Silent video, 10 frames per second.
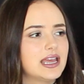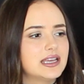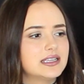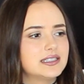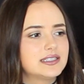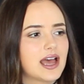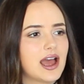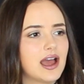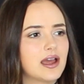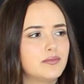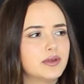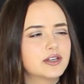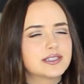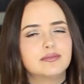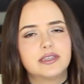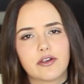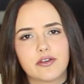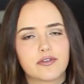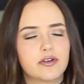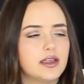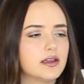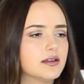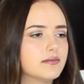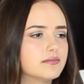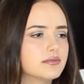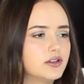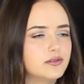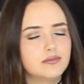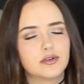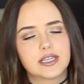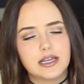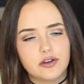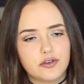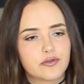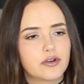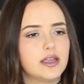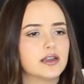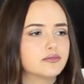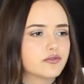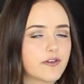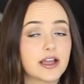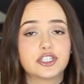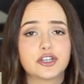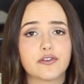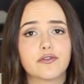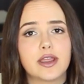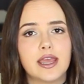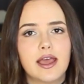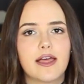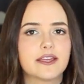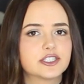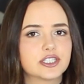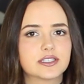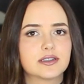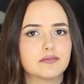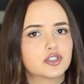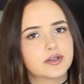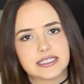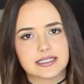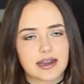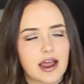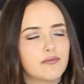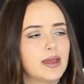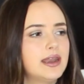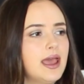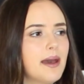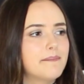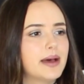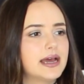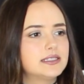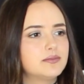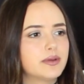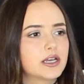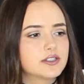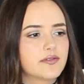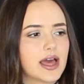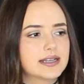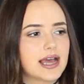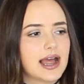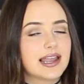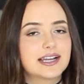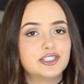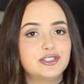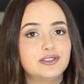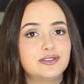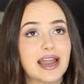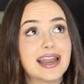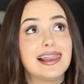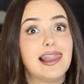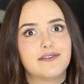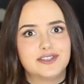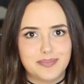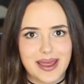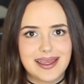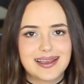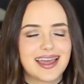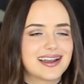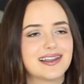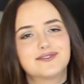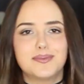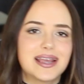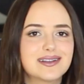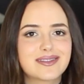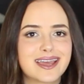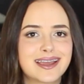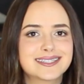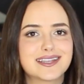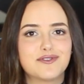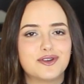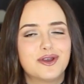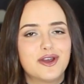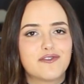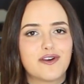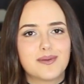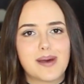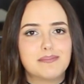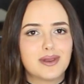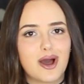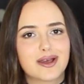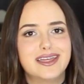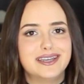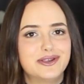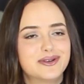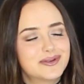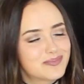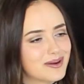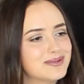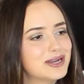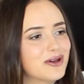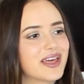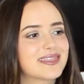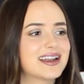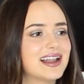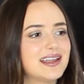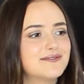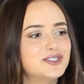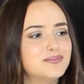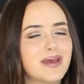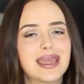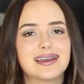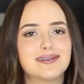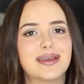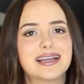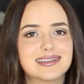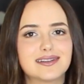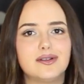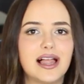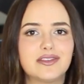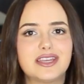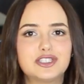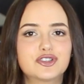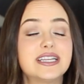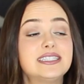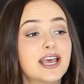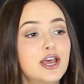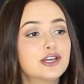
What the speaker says: is because I'm dairy-free and I'm mostly gluten-free and I'm refined sugar-free, and that's just some choices that I've made. But because of that, I like to, and I love to bake, and I love to make little things. If you follow my blog, then you'd probably know that I love to bake and make little healthy treats.